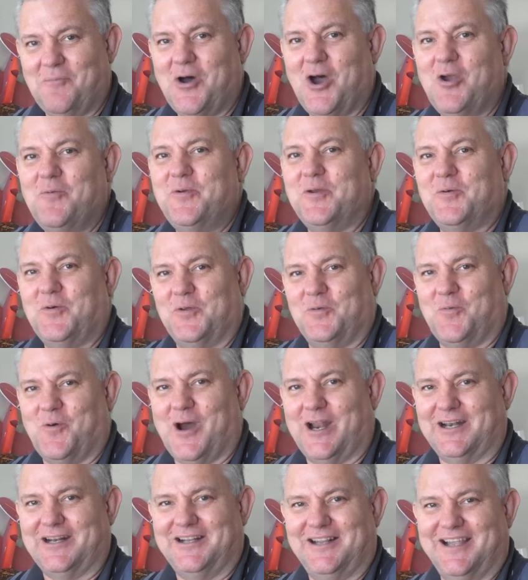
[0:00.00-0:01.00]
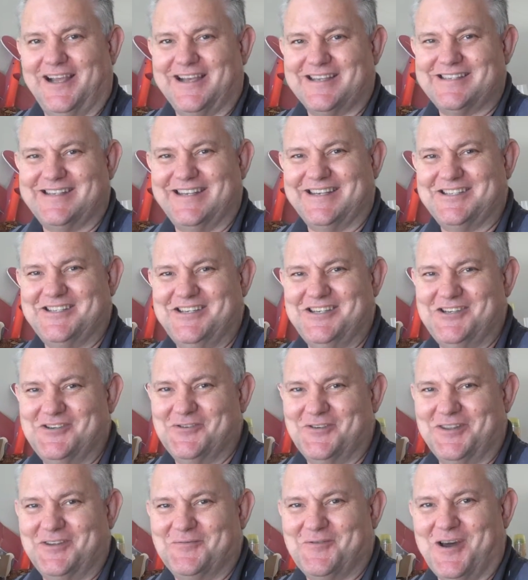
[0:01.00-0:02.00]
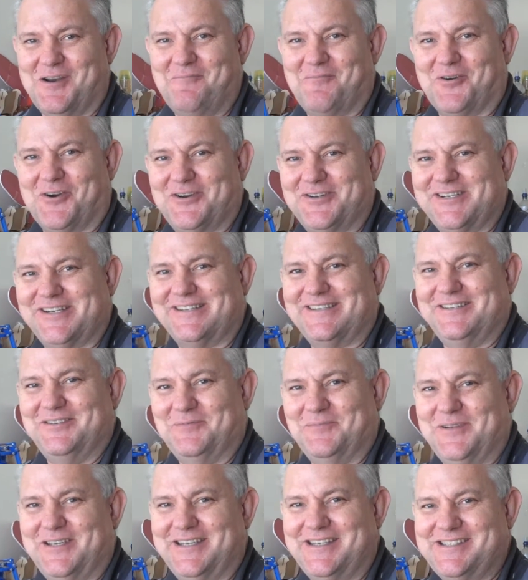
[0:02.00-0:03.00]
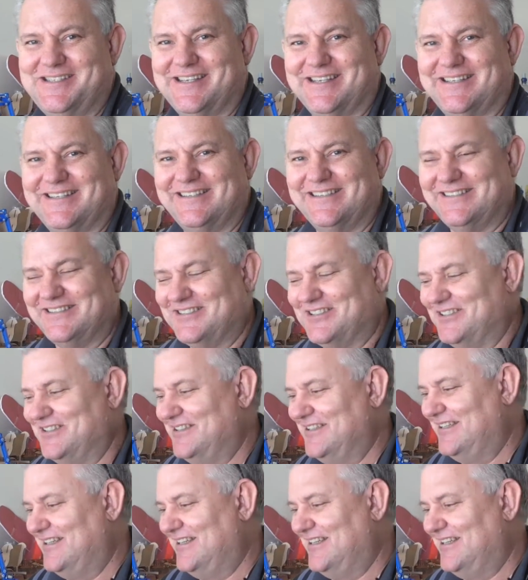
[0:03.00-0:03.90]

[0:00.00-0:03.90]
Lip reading: hoping with one class next year doing the one project, it'll be easier. So.